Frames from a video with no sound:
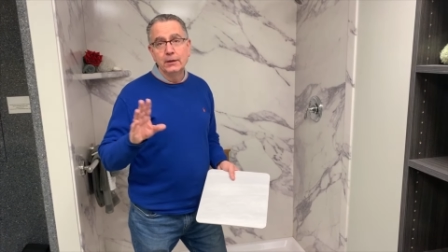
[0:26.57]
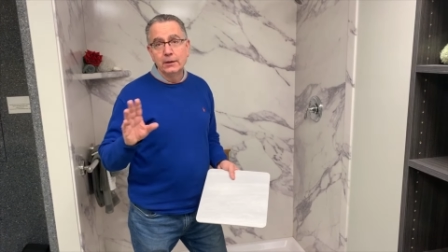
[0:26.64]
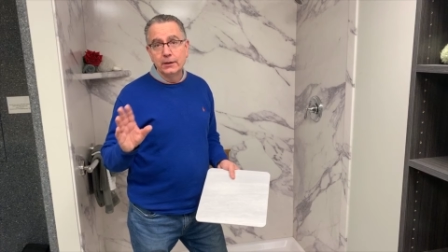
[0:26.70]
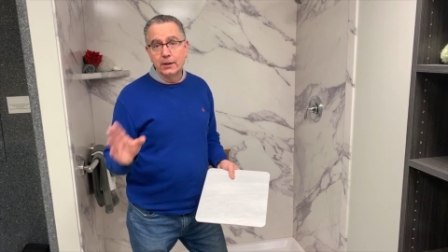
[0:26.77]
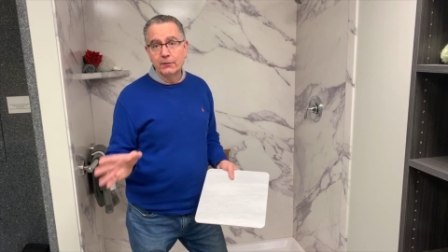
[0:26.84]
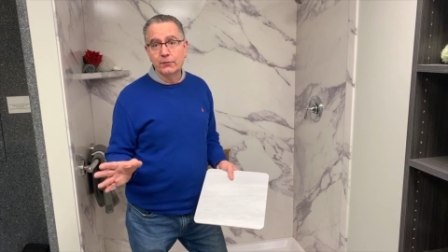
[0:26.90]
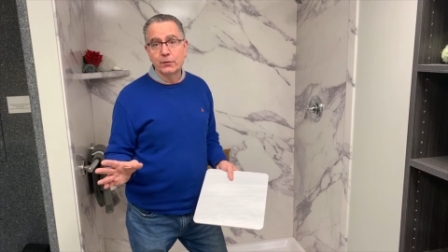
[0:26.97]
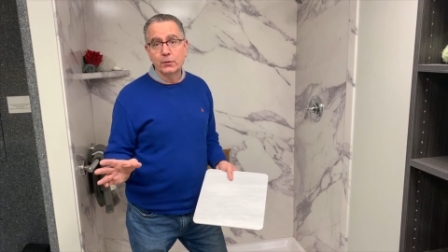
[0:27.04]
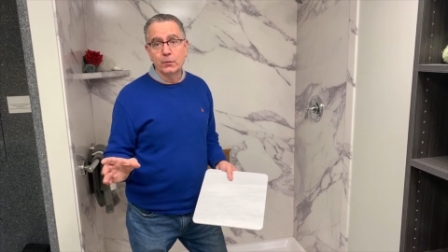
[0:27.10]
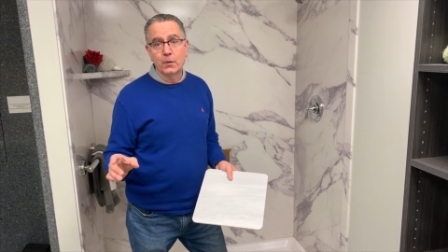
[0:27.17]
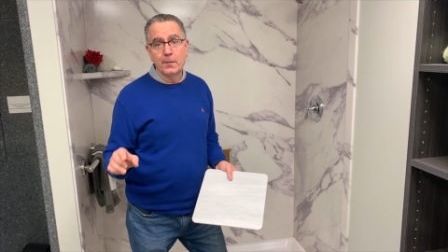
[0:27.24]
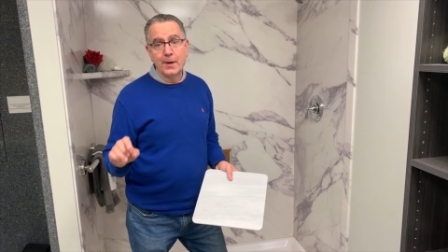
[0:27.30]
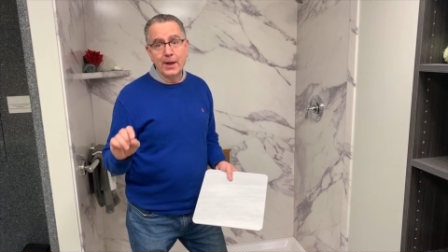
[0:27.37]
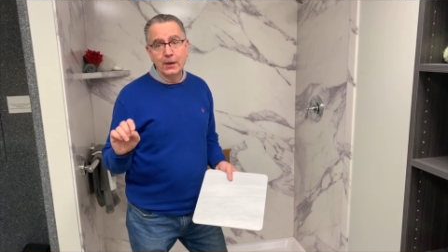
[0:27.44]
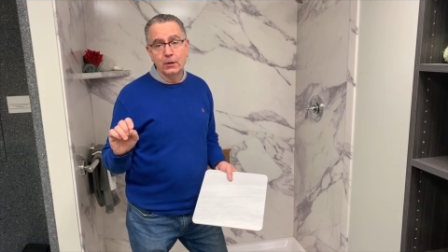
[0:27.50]
And then for the
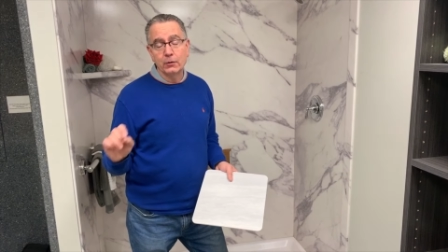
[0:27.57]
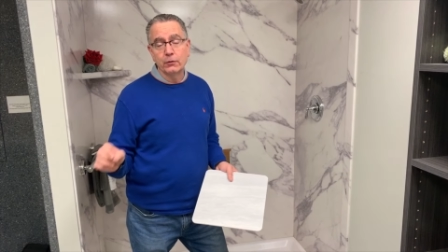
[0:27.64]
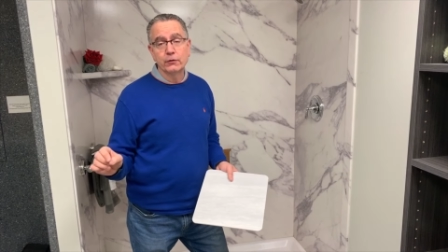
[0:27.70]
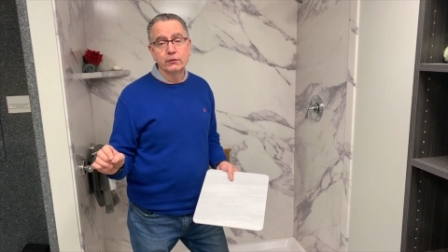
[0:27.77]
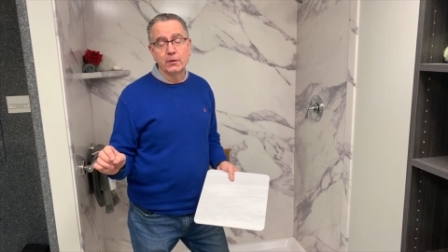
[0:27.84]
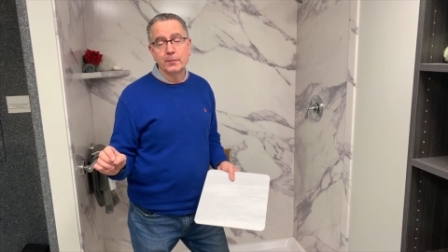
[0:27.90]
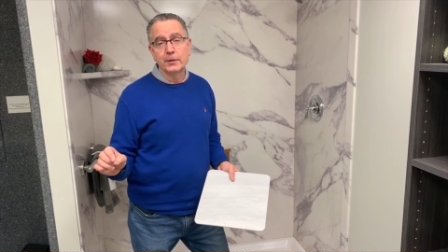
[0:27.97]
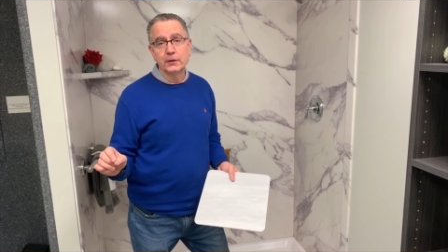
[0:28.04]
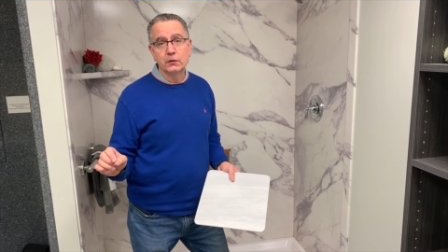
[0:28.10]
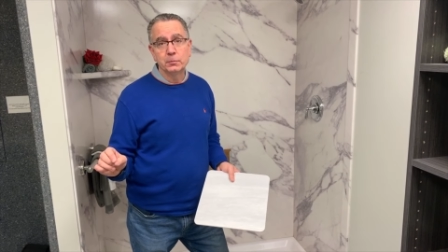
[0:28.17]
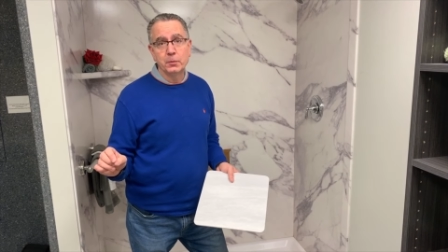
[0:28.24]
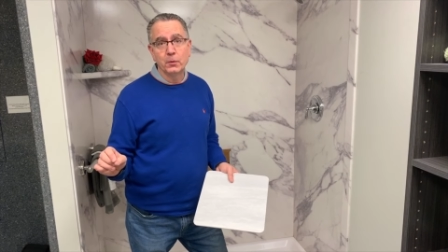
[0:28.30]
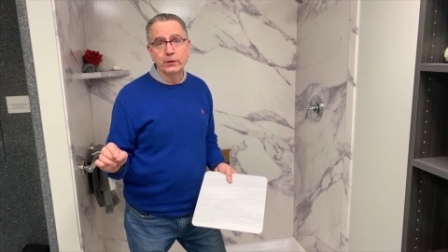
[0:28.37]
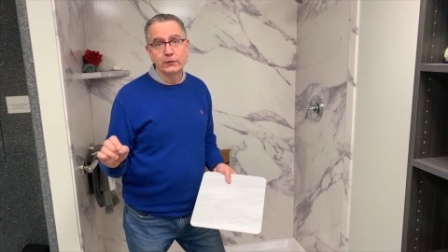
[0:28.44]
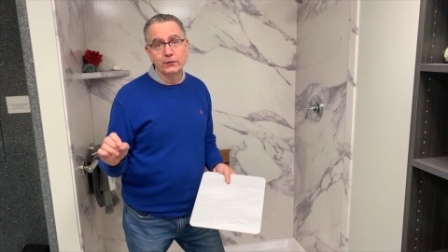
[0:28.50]
remodelers, some of these
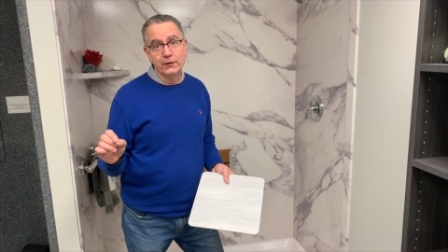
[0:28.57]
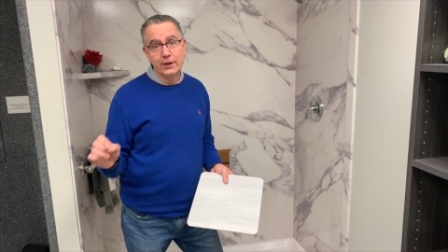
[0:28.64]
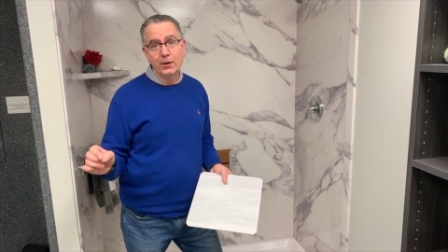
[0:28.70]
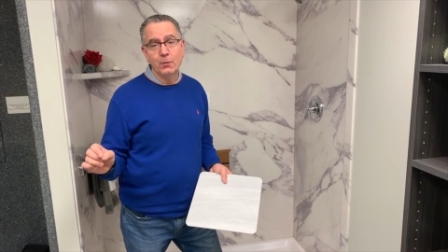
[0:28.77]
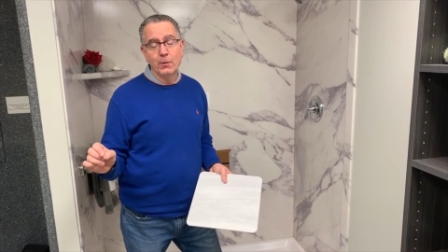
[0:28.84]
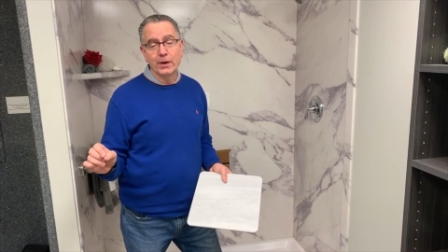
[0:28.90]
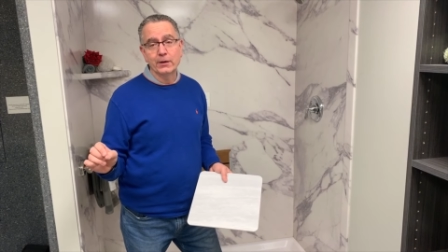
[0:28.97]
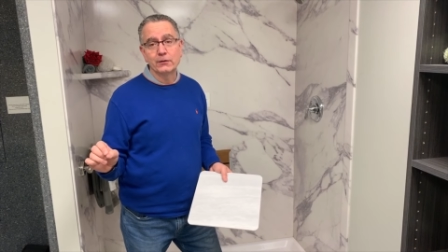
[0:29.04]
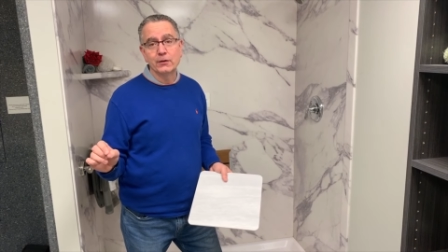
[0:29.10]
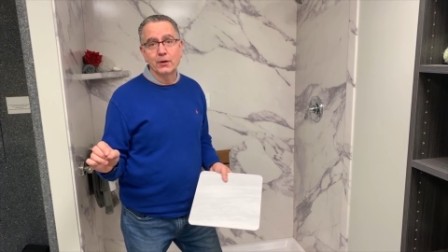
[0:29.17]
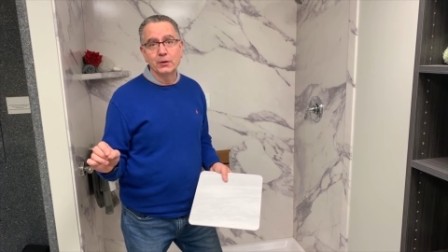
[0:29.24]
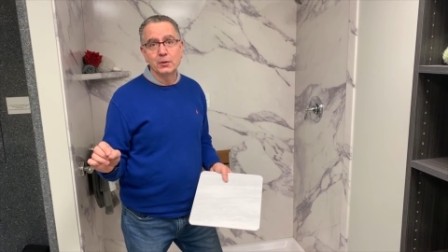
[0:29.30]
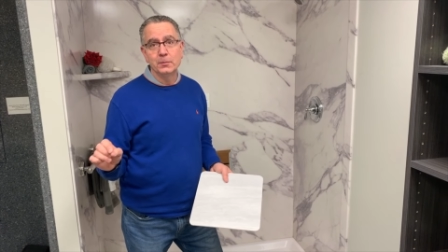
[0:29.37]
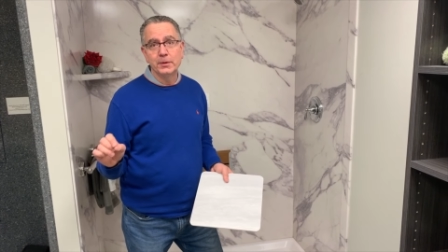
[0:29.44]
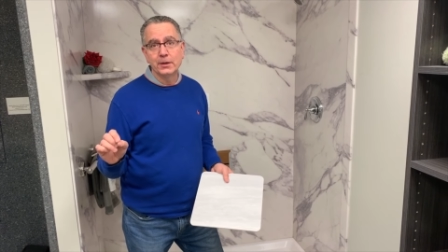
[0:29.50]
points they don't want to tell
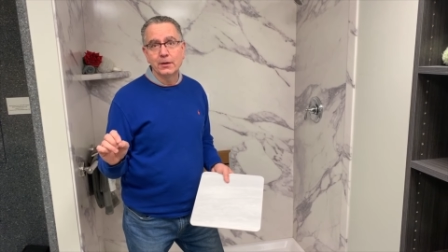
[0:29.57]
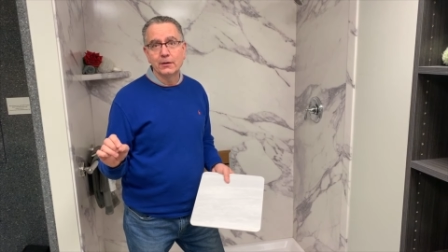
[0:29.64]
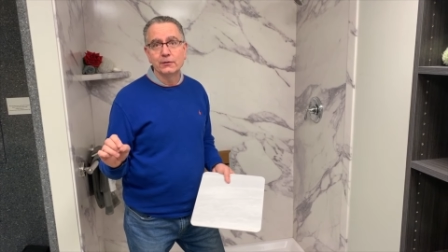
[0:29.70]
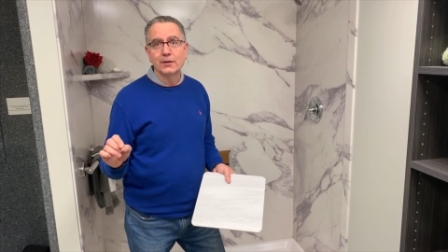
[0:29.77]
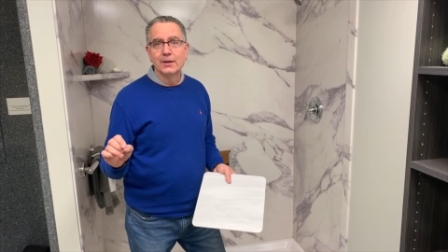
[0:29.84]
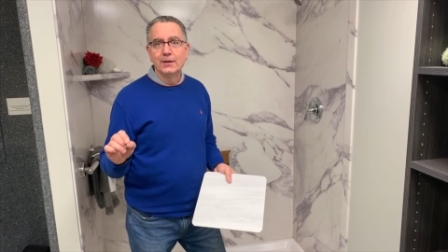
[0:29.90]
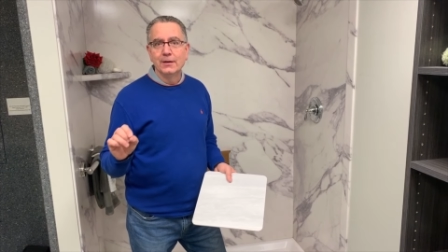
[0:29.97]
you because